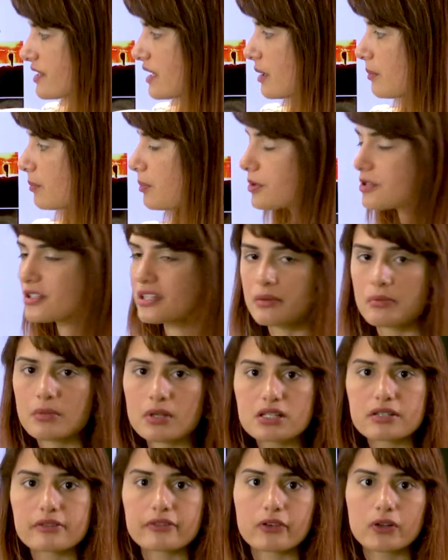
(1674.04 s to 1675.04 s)
the input
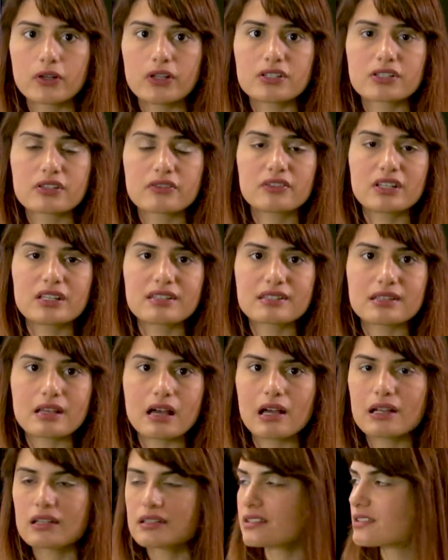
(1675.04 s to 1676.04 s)
image for each of these
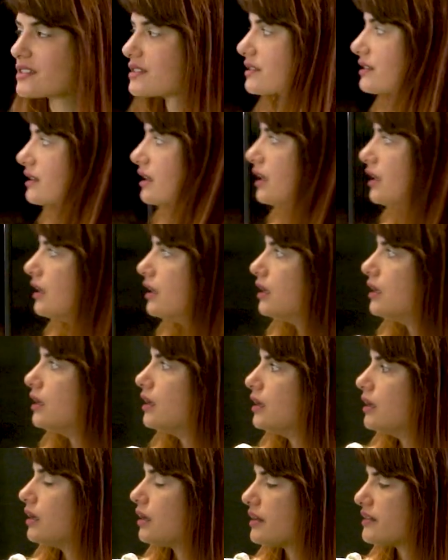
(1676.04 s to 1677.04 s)
tasks.
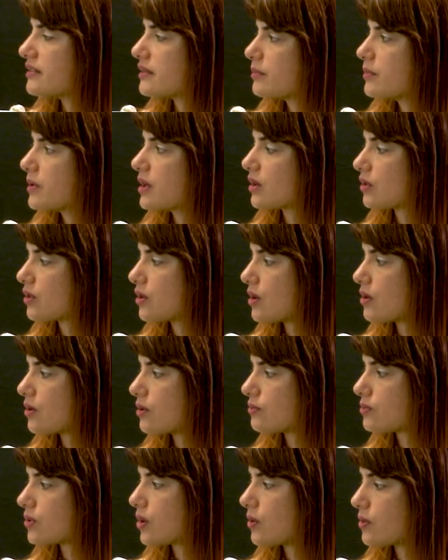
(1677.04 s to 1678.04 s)
In the middle
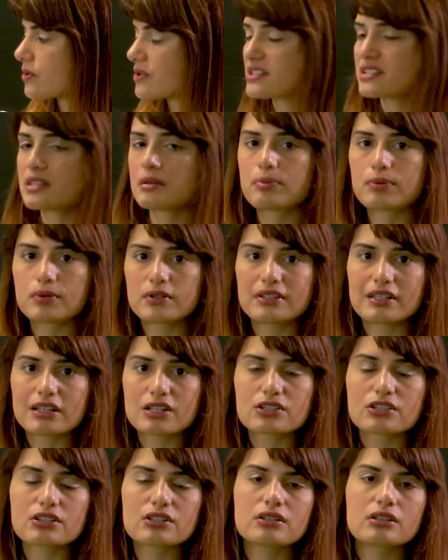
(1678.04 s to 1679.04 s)
row is the
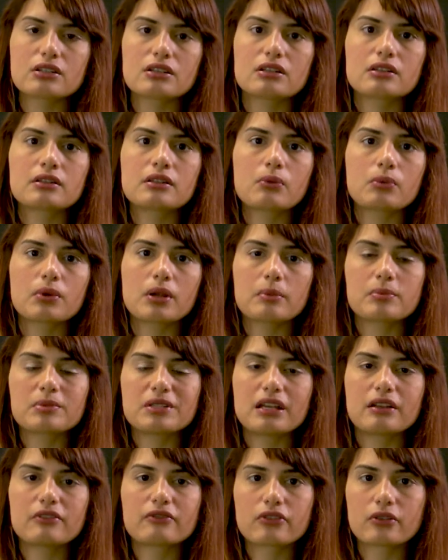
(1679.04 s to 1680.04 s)
prediction that we
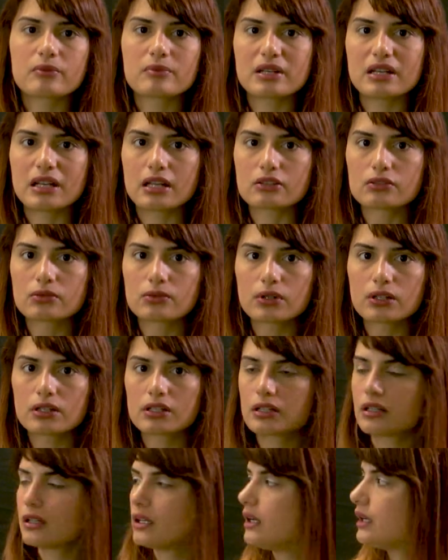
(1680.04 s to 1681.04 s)
obtain from the network.
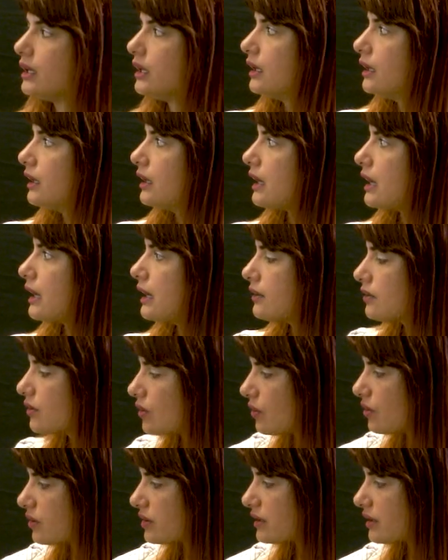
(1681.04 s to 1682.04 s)
And
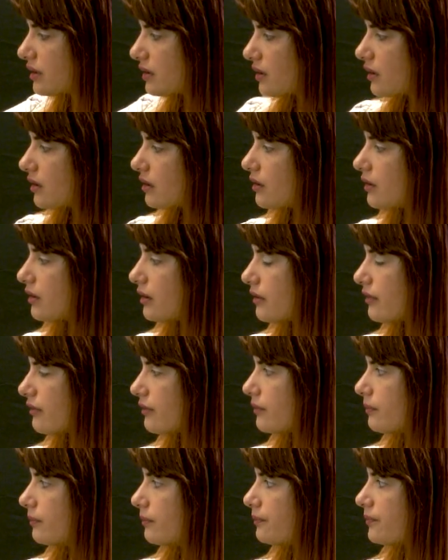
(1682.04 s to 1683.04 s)
on the
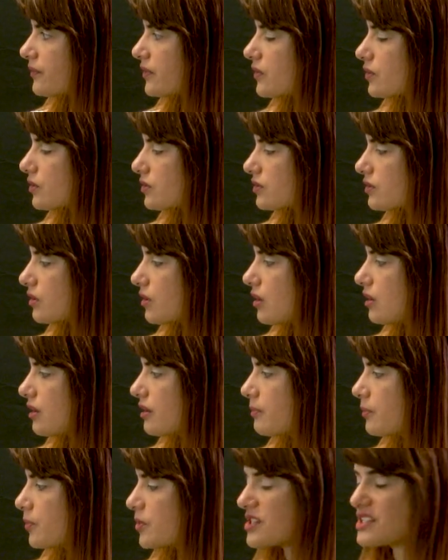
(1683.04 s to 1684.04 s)
third
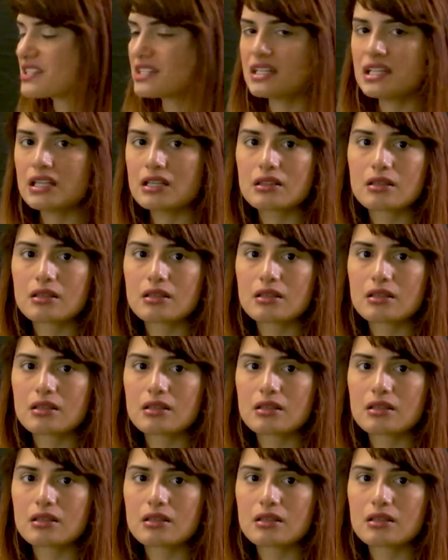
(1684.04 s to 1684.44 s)
column, we see